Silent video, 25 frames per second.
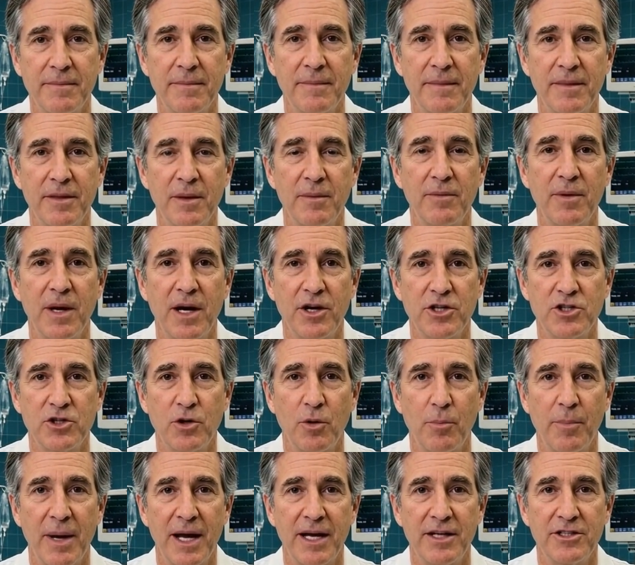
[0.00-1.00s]
The functional
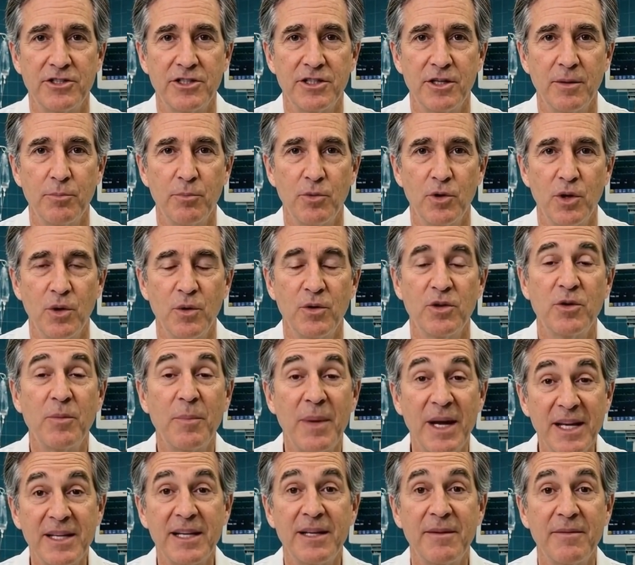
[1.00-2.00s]
medicine approach
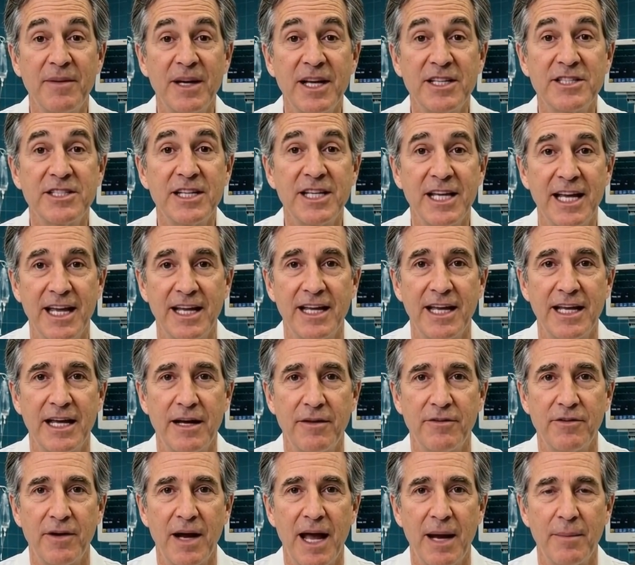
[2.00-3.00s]
meant investigating
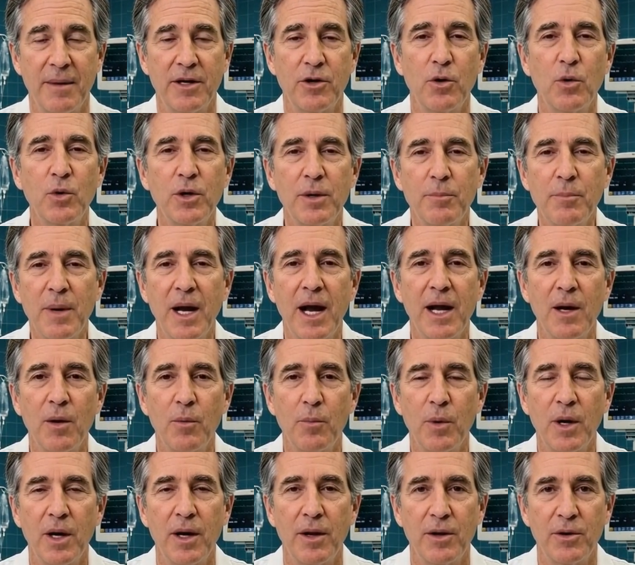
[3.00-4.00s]
inflammatory
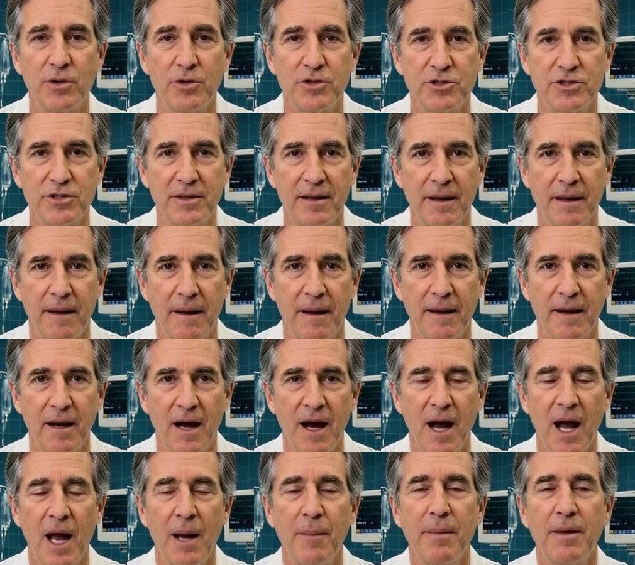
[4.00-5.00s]
biomarkers,
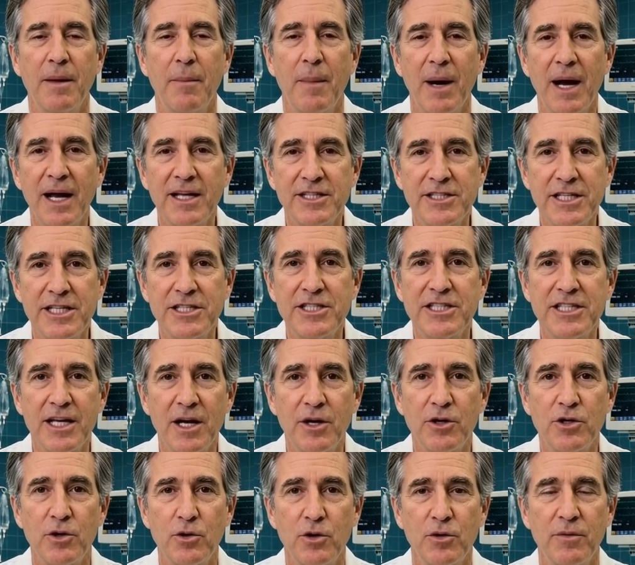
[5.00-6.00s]
optimizing
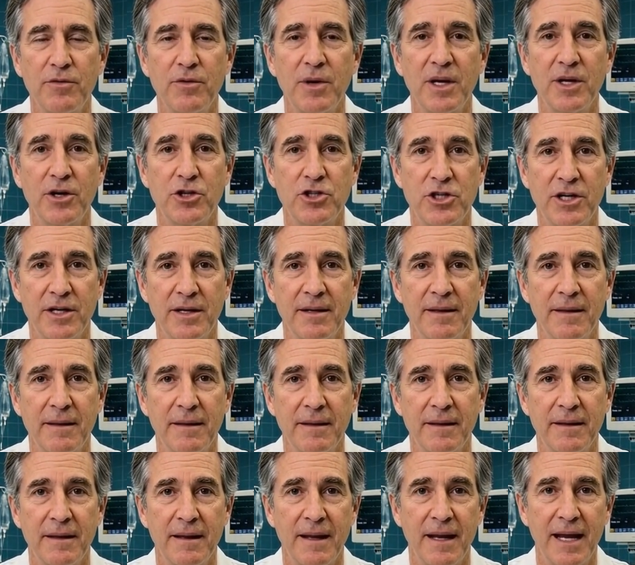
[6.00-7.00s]
cellular function,
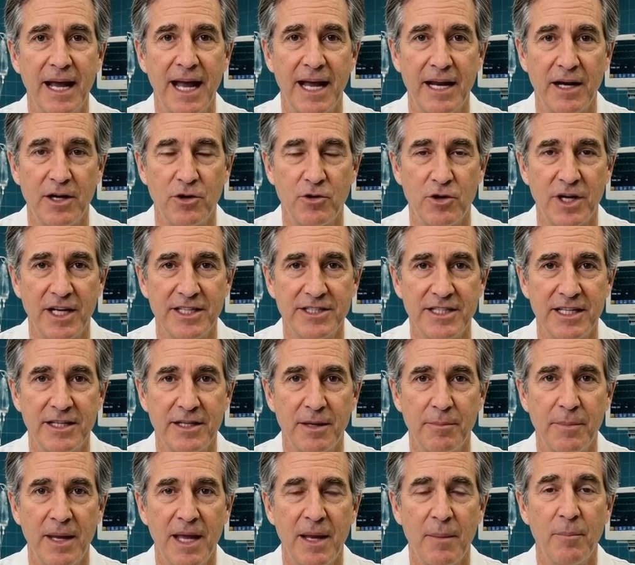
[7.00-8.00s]
and addressing the
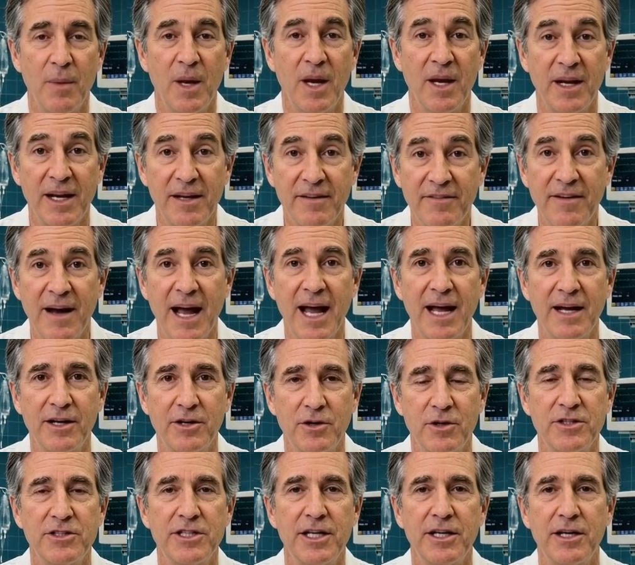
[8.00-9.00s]
metabolic
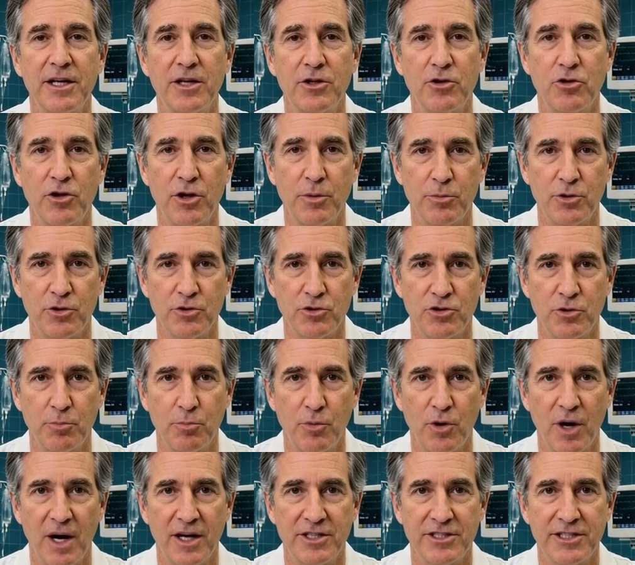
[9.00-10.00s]
factors that contribute to
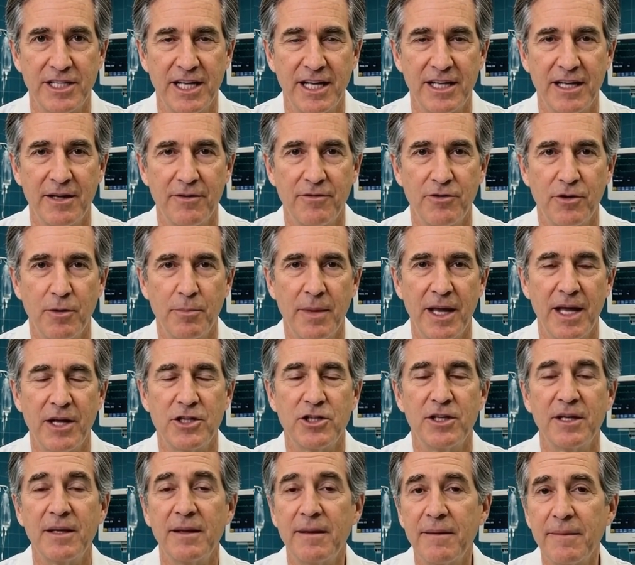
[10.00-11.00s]
prostate
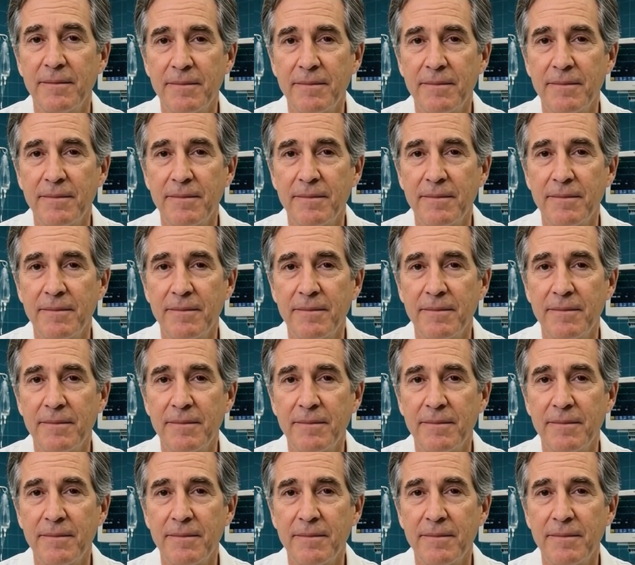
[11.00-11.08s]
inflammation.